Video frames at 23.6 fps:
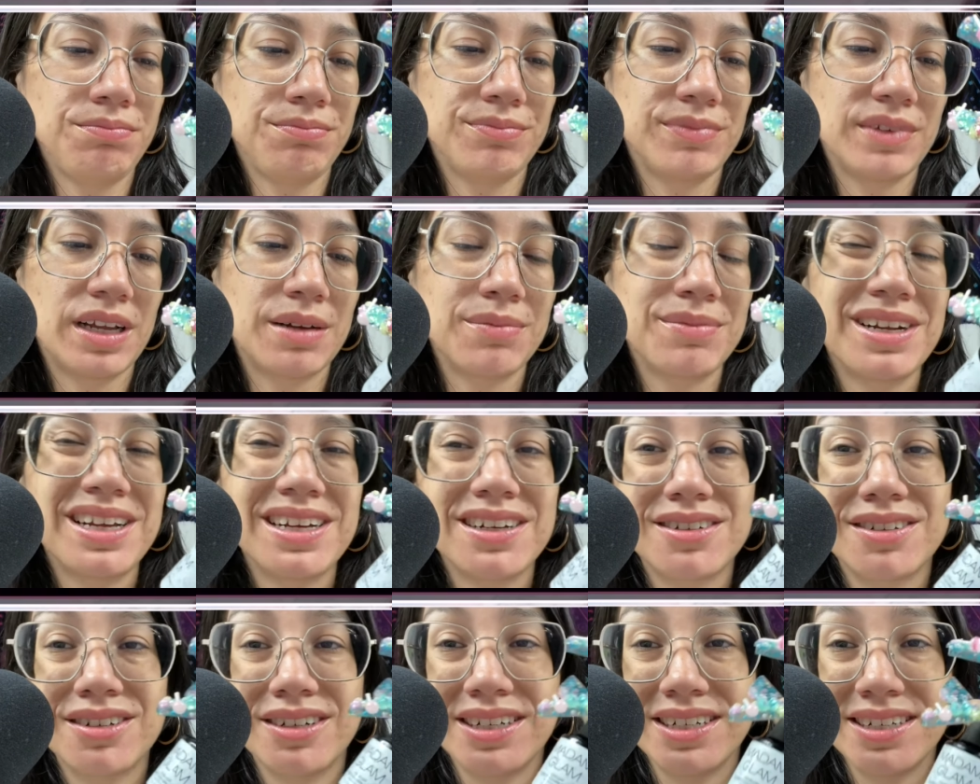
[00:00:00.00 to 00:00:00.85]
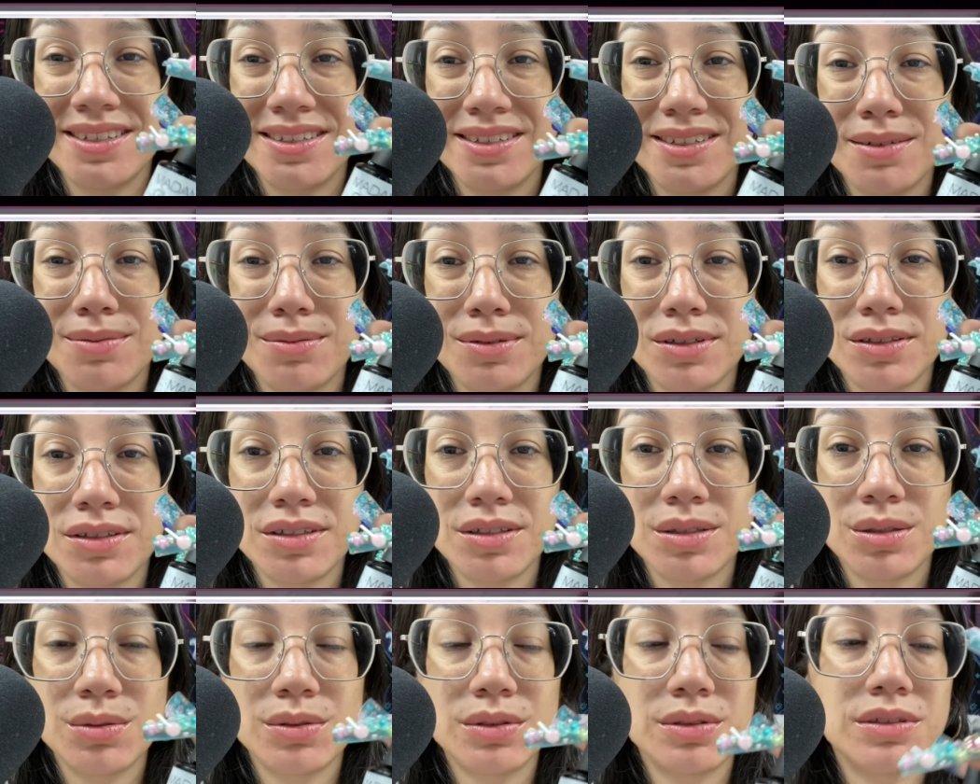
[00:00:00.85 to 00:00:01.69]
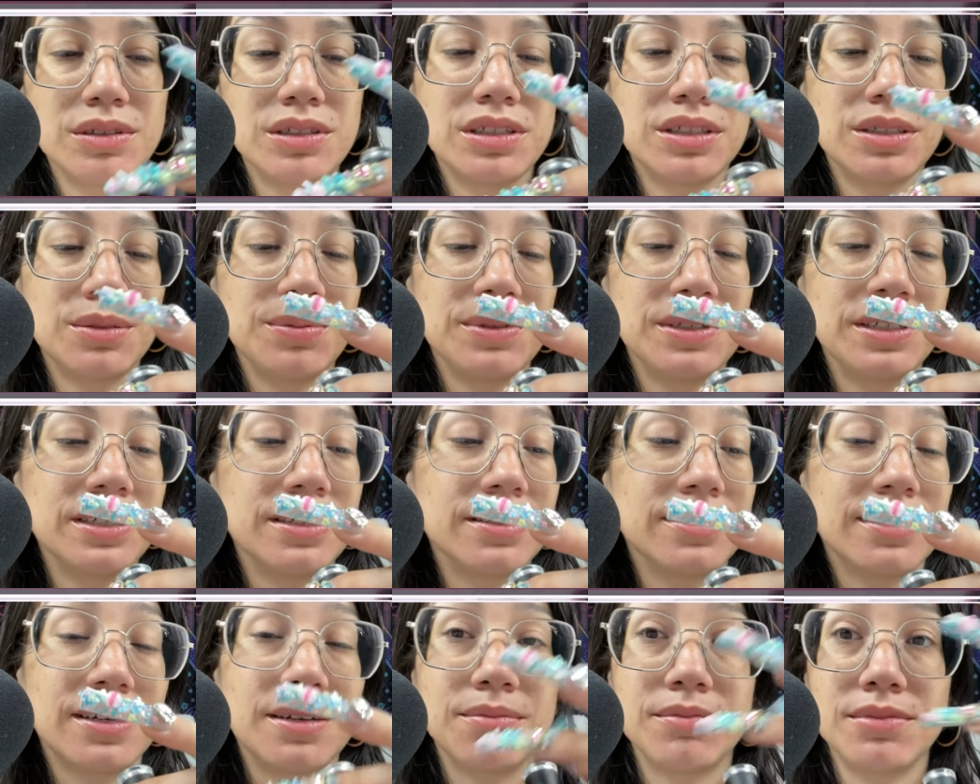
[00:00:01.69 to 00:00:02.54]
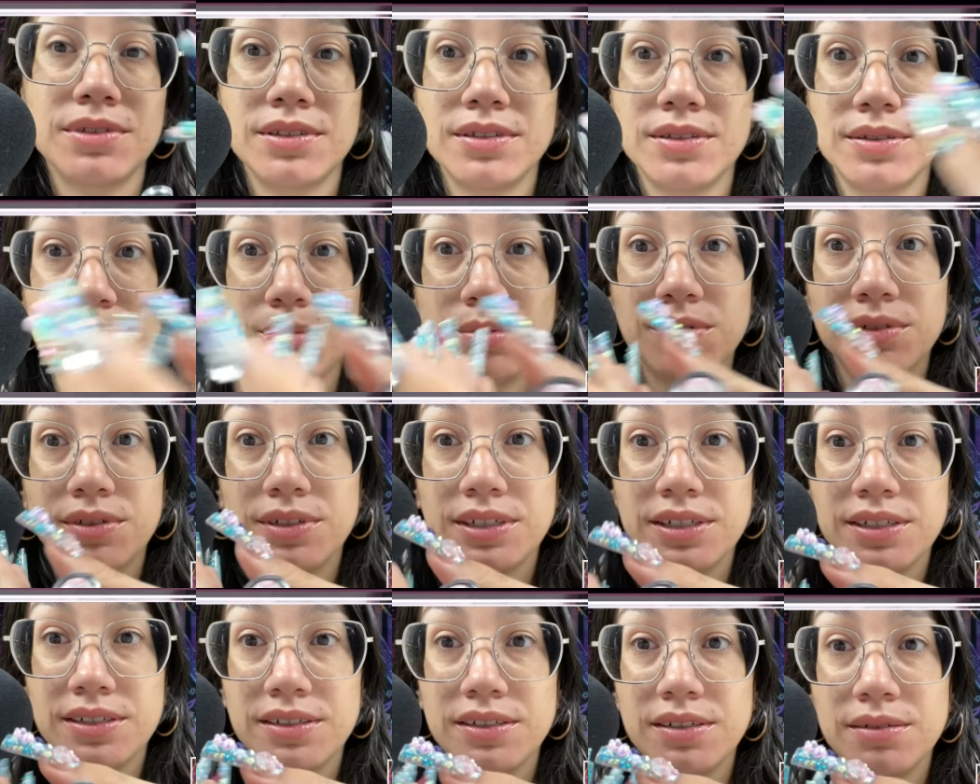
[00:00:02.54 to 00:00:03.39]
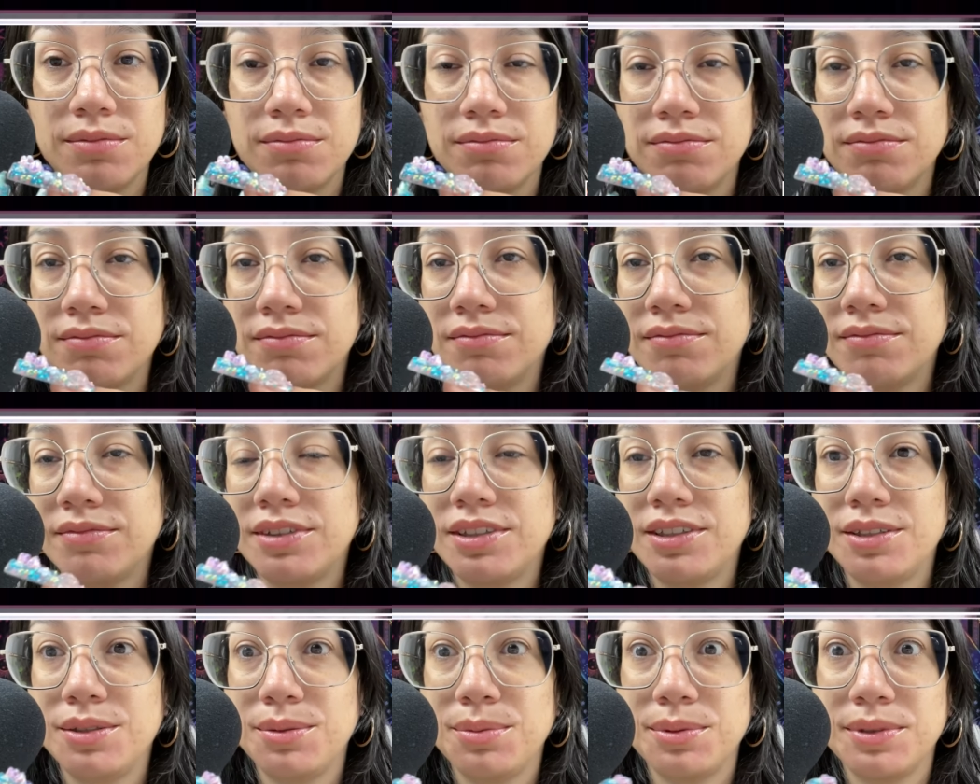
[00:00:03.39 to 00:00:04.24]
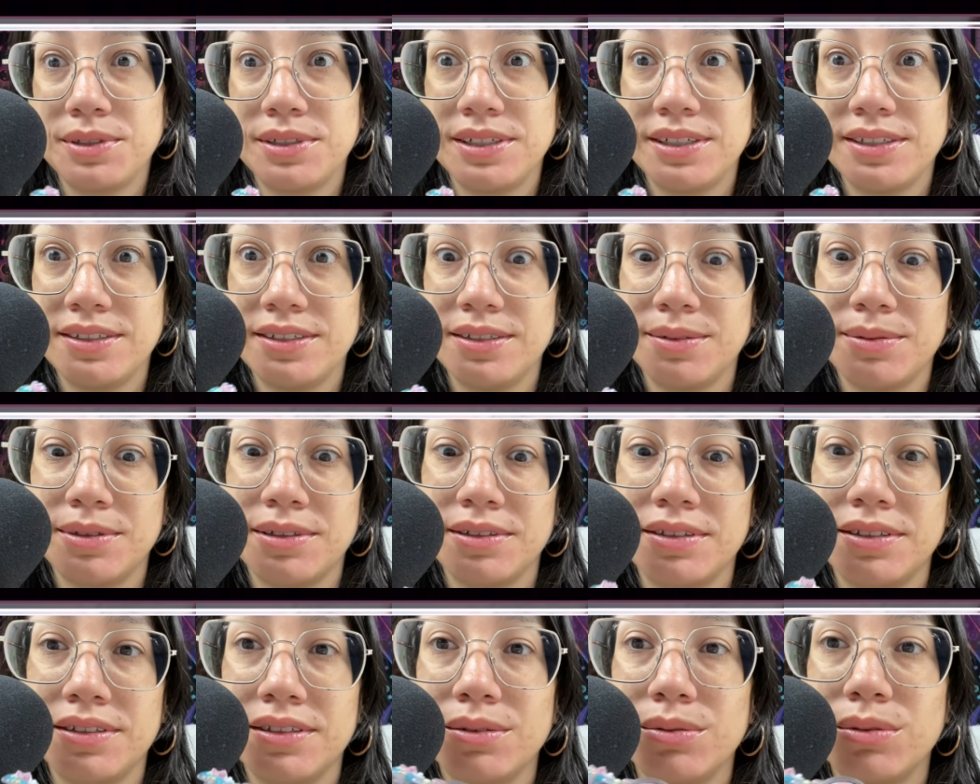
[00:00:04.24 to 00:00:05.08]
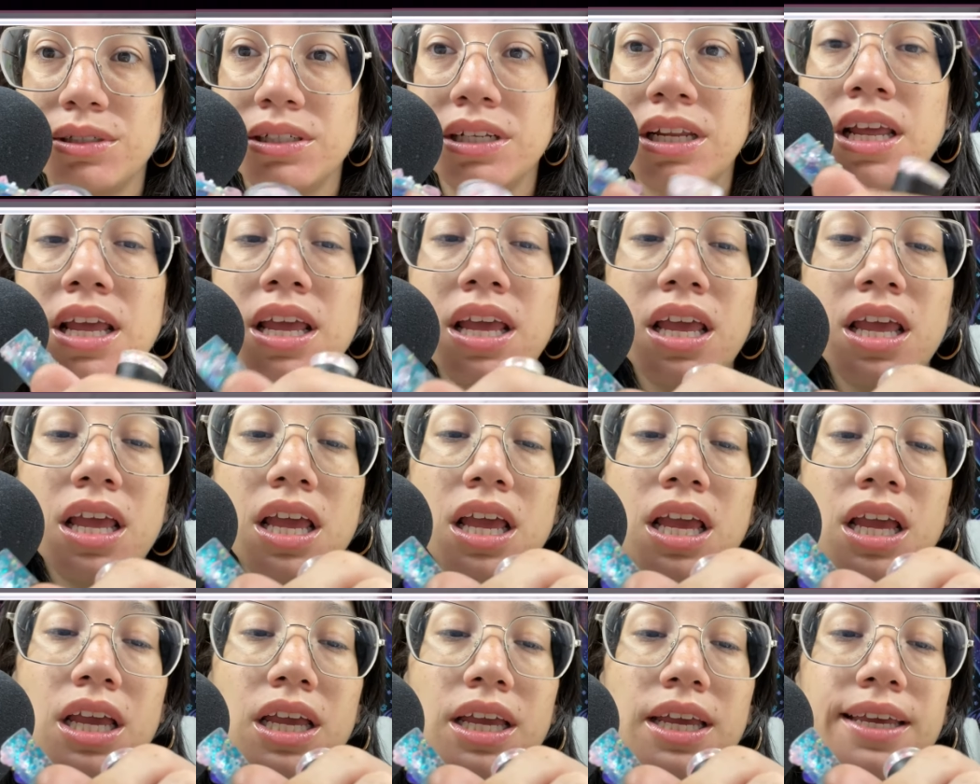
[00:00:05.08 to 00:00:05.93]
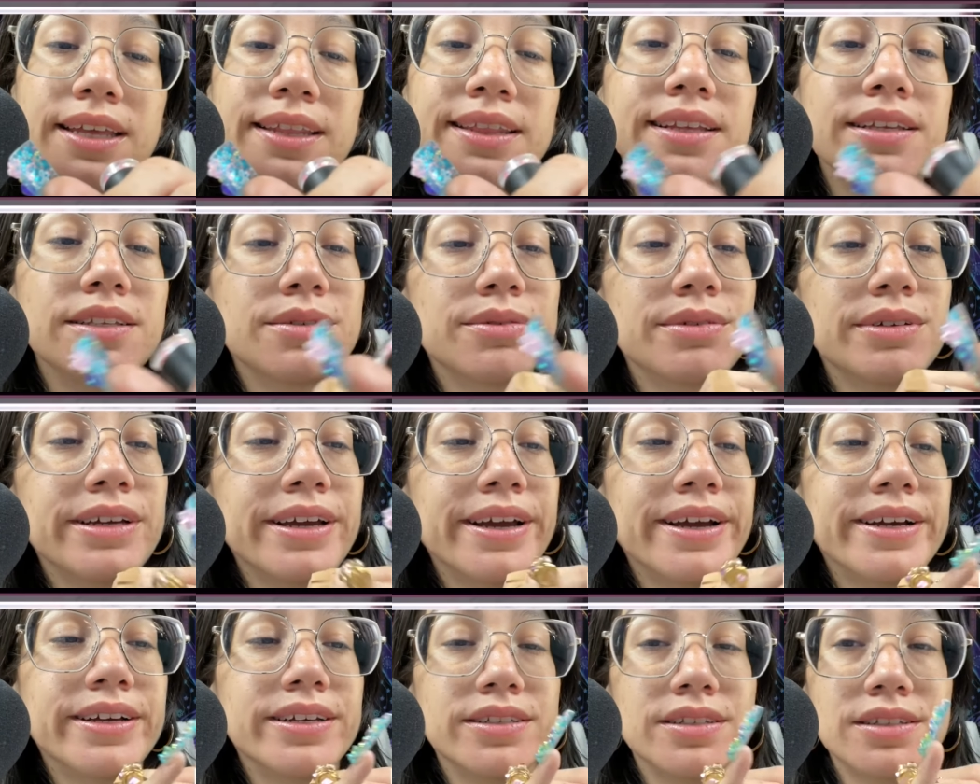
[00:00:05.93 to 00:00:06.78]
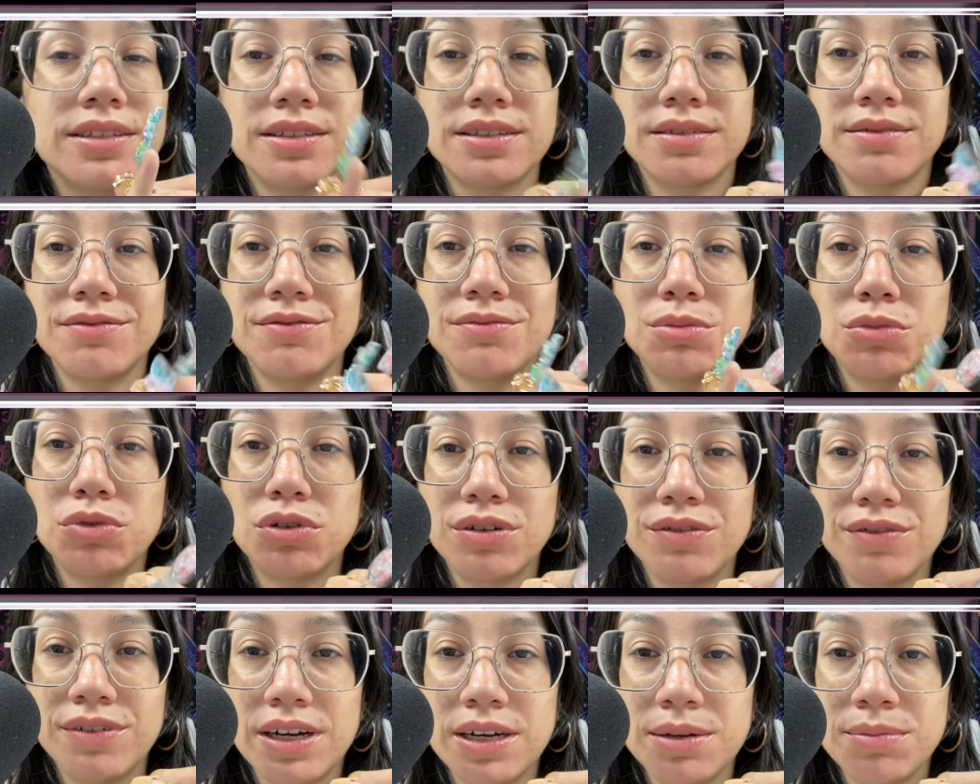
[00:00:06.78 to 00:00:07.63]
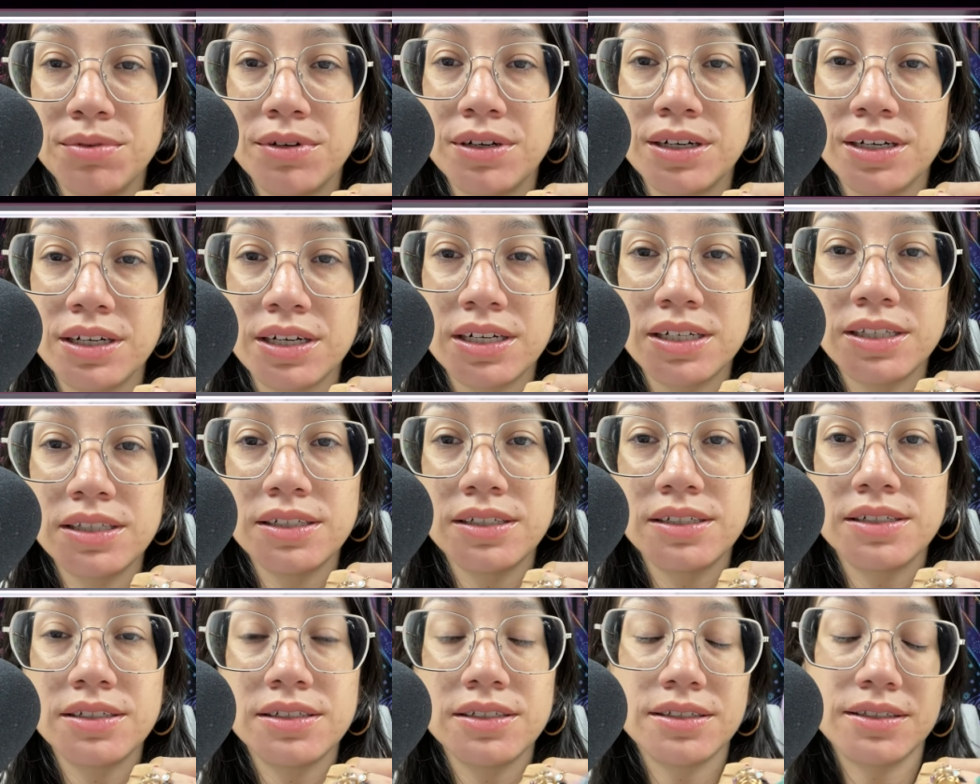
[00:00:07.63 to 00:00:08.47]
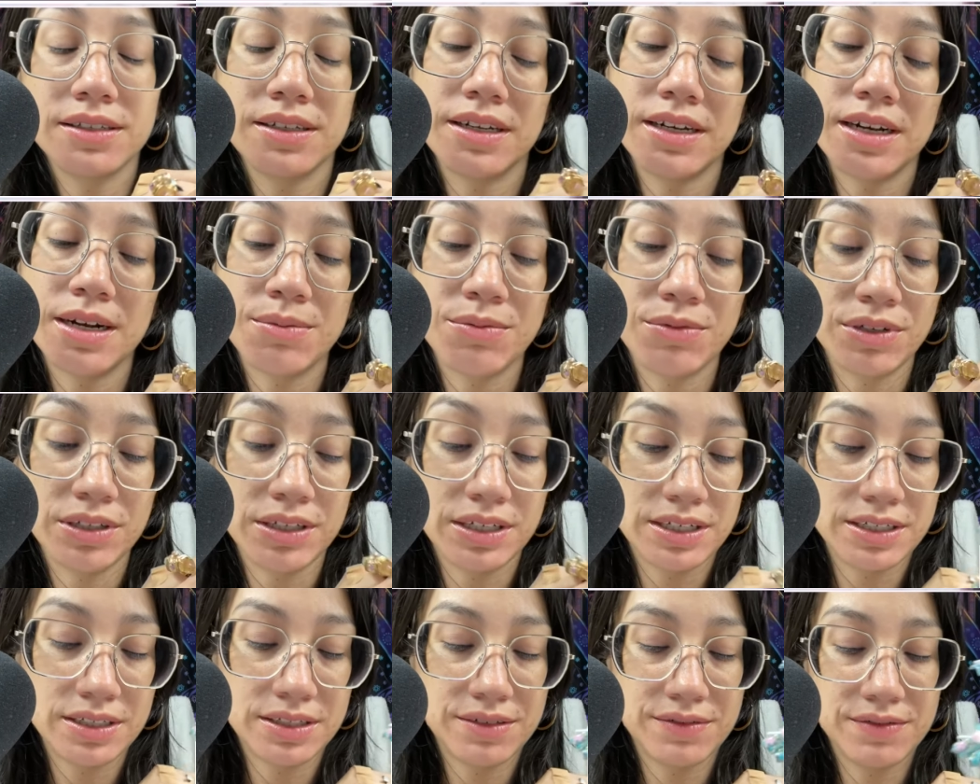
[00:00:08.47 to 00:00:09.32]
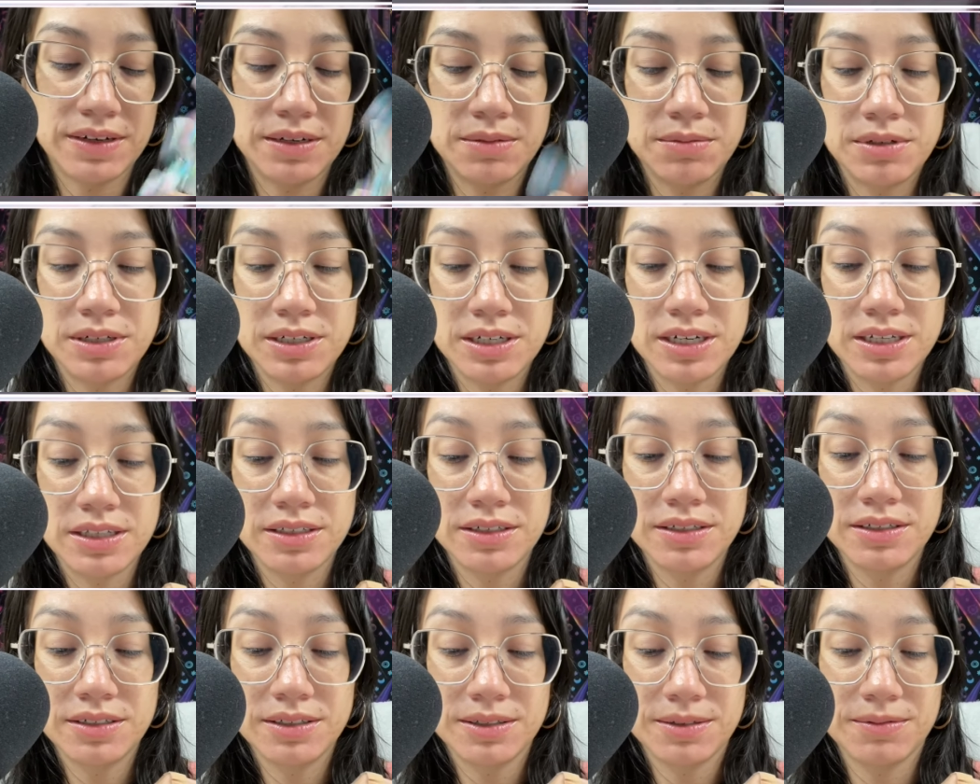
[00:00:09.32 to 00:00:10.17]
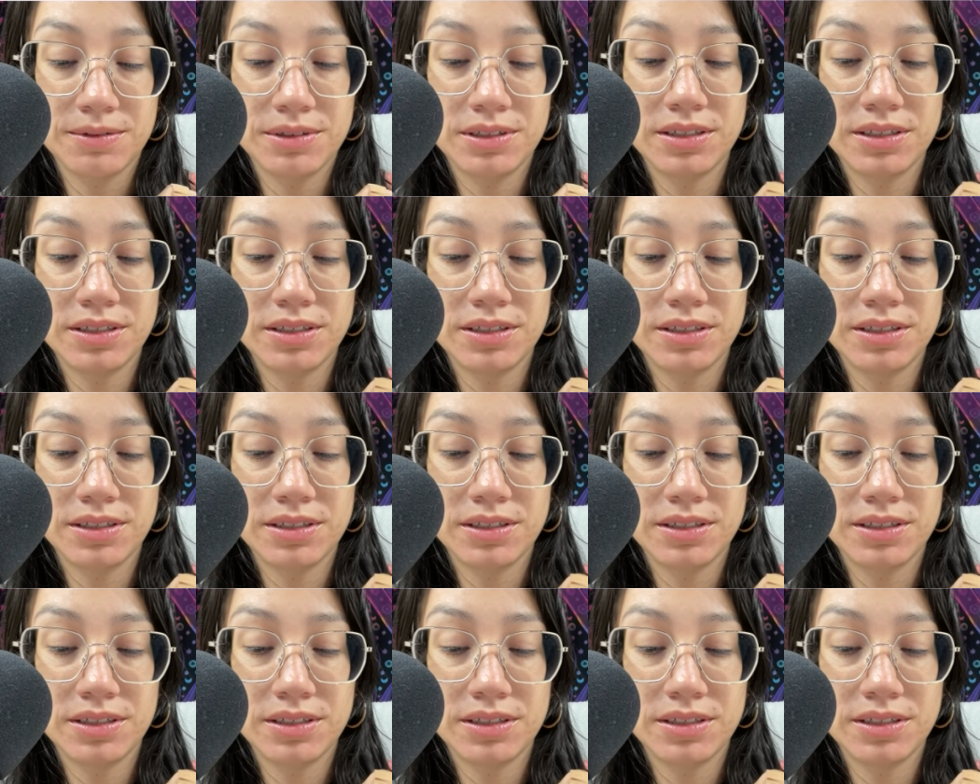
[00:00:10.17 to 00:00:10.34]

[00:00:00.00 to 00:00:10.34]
I'm not crazy about this one just because I'm super crazy, super crazy about this one. And this one has more vibrant colors, and I'm really into vibrant colors.